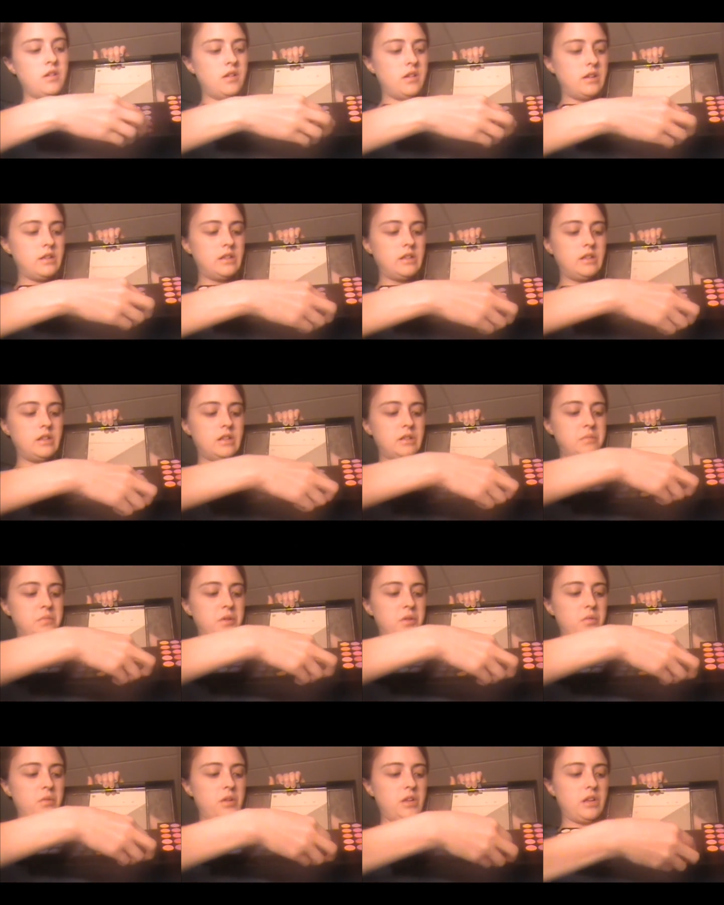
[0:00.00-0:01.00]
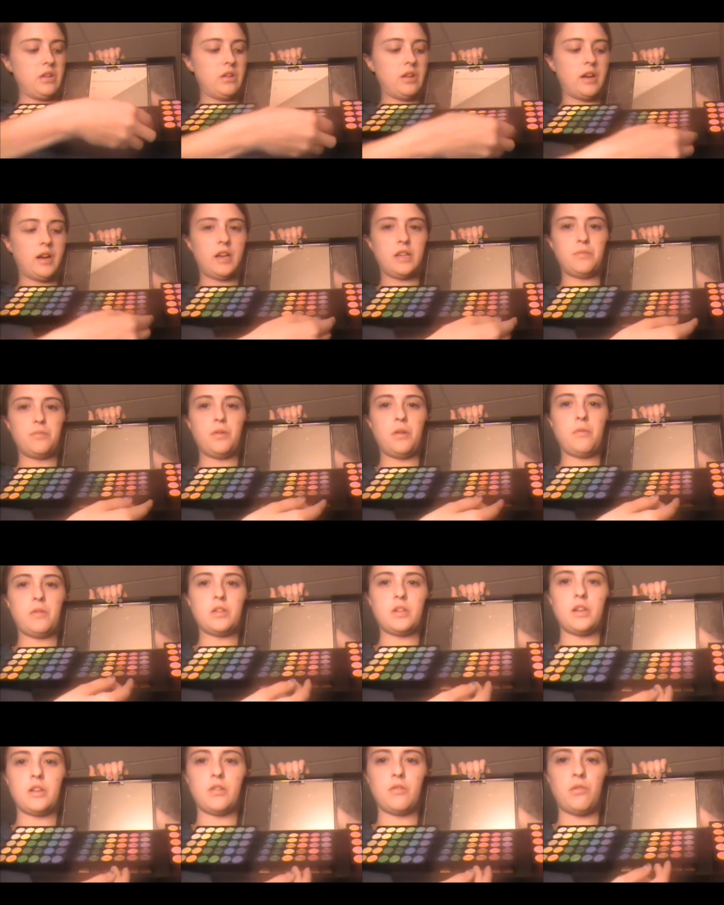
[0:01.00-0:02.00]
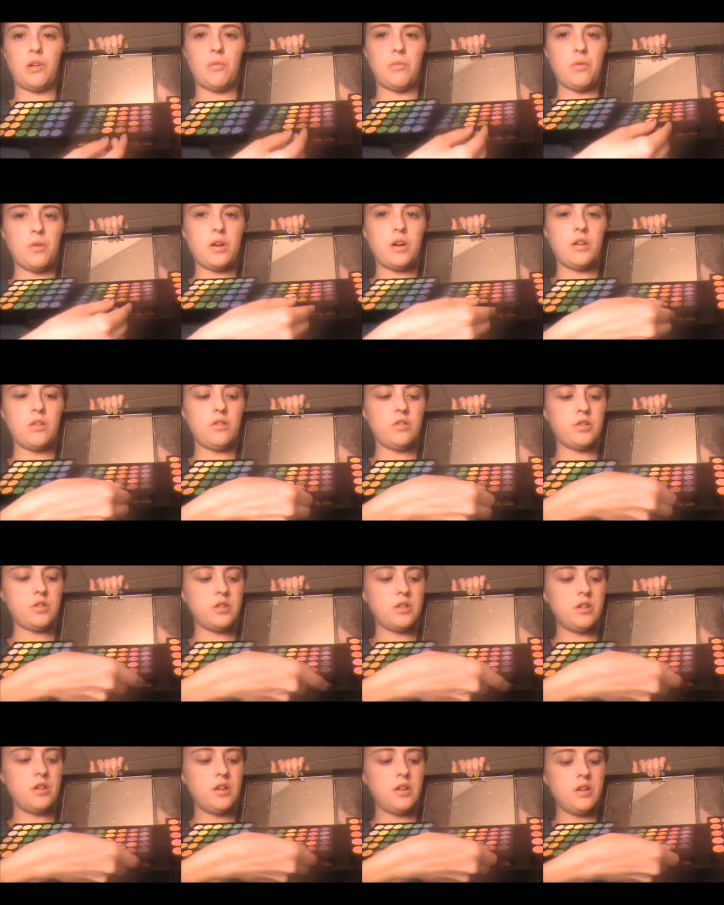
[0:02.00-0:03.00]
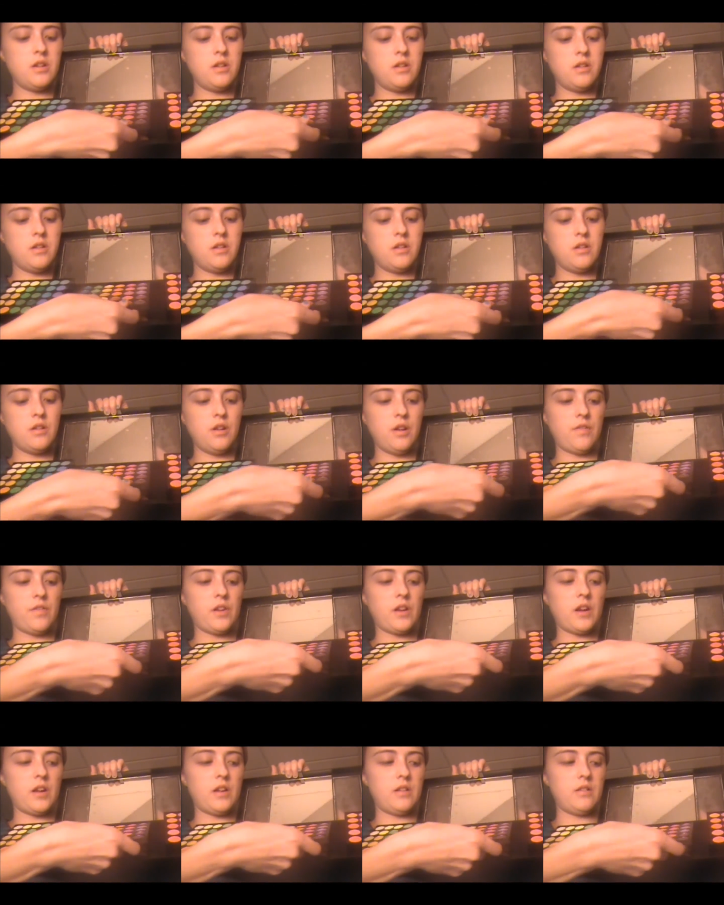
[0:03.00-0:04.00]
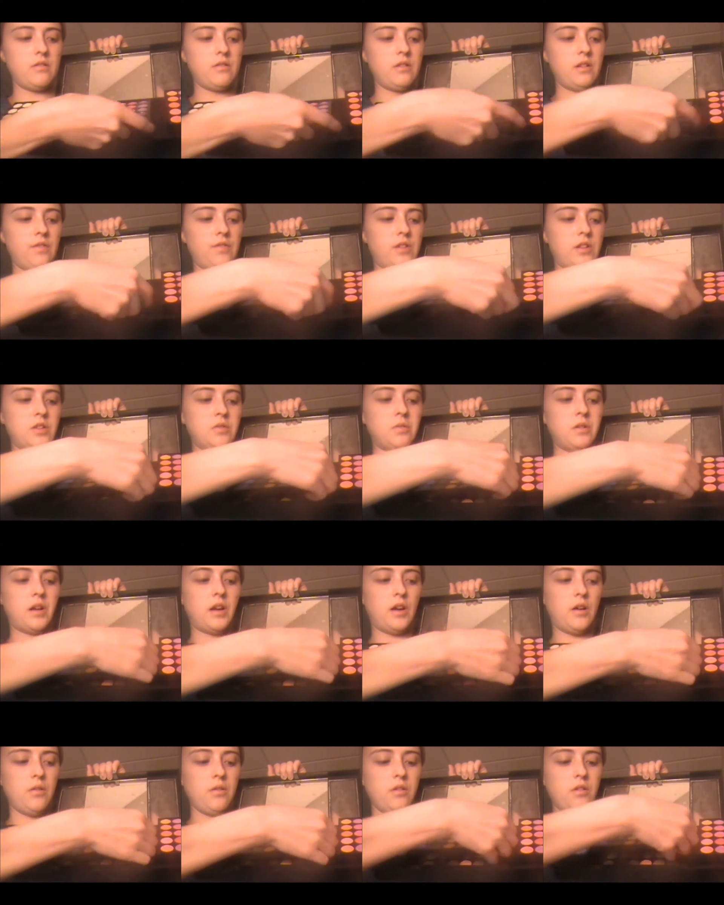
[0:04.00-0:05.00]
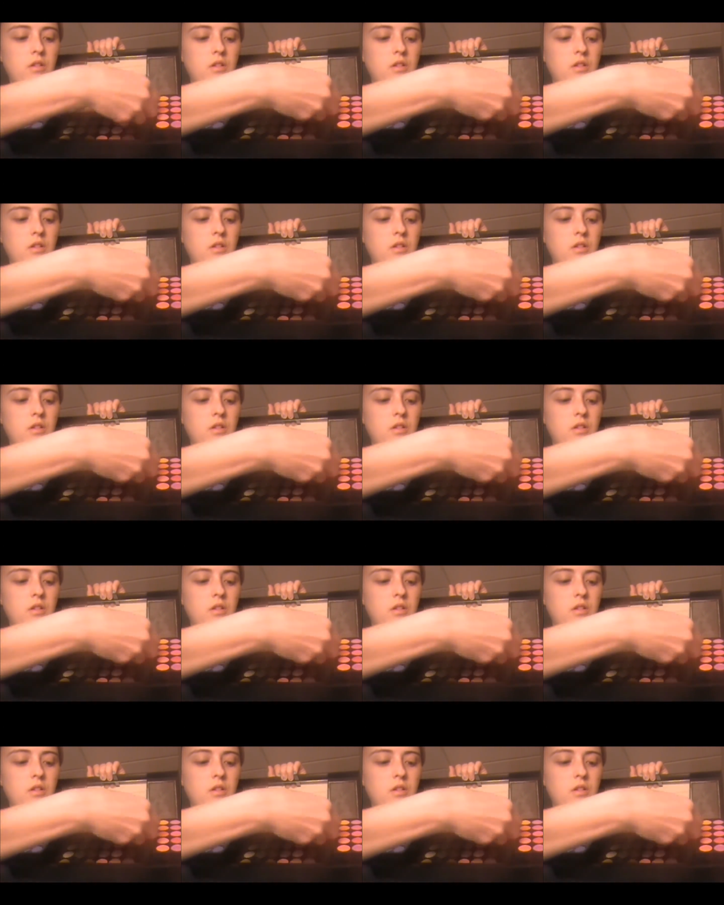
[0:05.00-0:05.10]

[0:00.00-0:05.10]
And then this middle one, it has pretty much like the rainbow colors. You have to kind of lift this one out.